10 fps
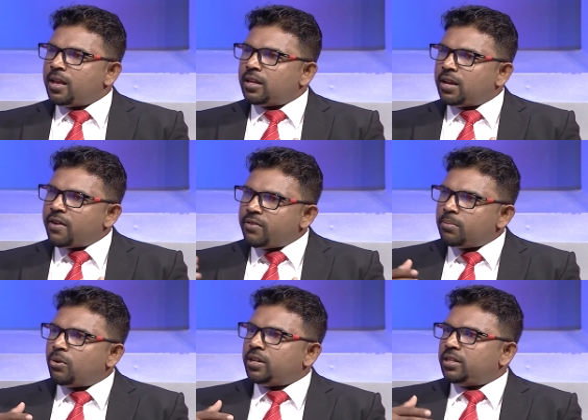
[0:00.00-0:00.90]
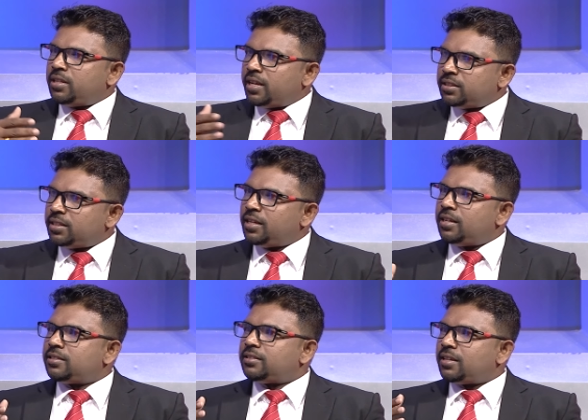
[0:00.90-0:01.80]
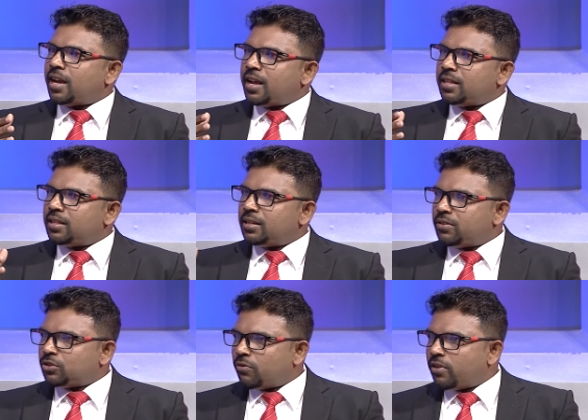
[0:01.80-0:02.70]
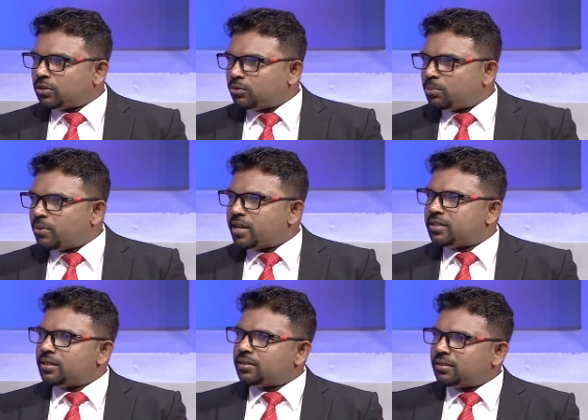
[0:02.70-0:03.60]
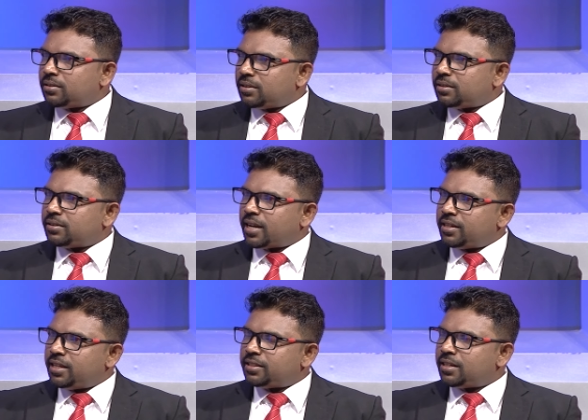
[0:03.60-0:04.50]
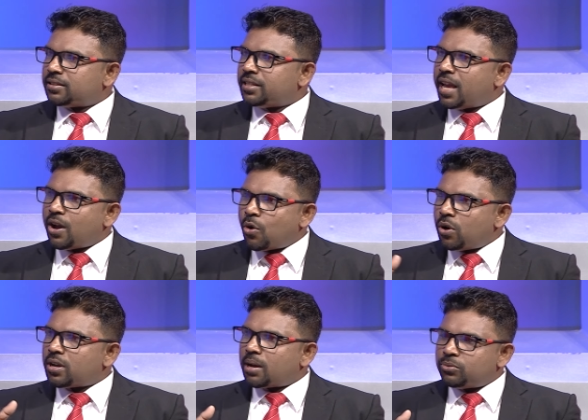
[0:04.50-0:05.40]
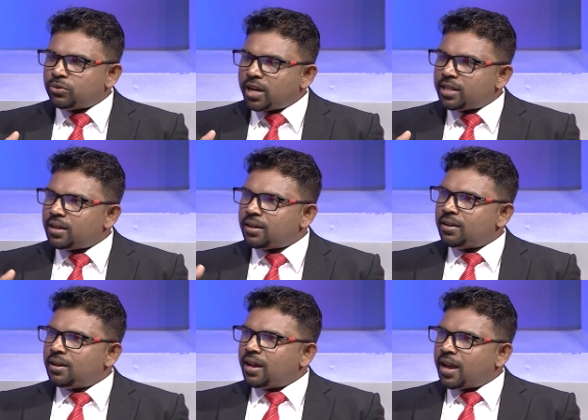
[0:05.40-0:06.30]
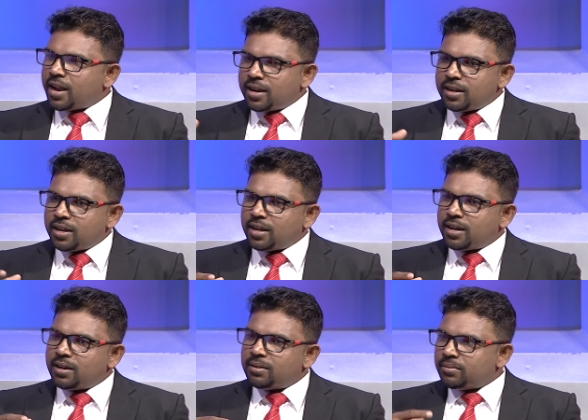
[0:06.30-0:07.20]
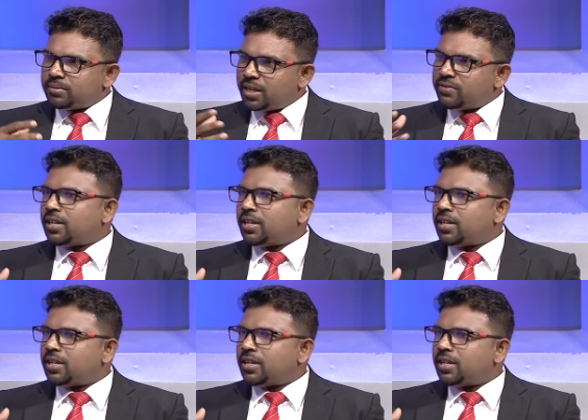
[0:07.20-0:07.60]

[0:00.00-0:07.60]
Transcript: everybody, the engineers and the workshop supervisors, technicians, they all come together and uh, give